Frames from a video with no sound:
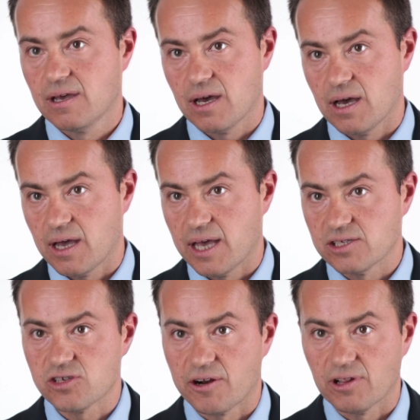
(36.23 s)

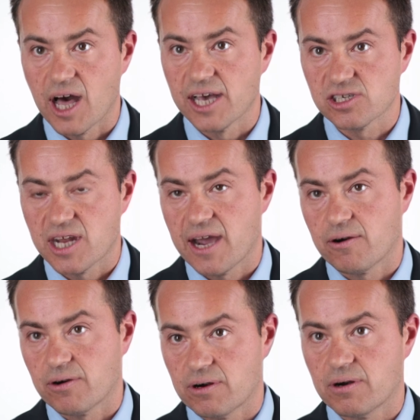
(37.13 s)
As General
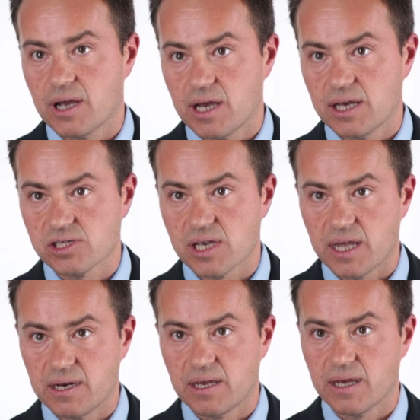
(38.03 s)
Eisenhower
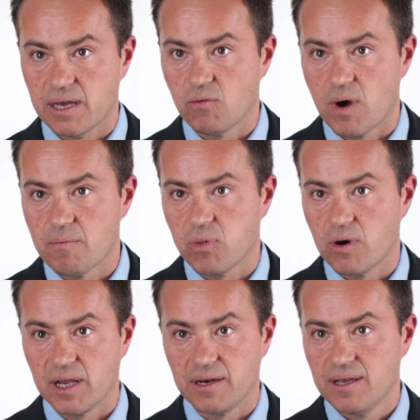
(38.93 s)
said at one
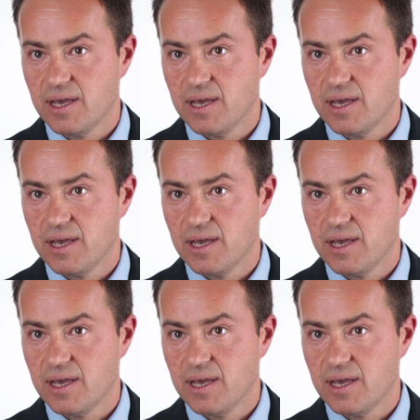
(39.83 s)
point,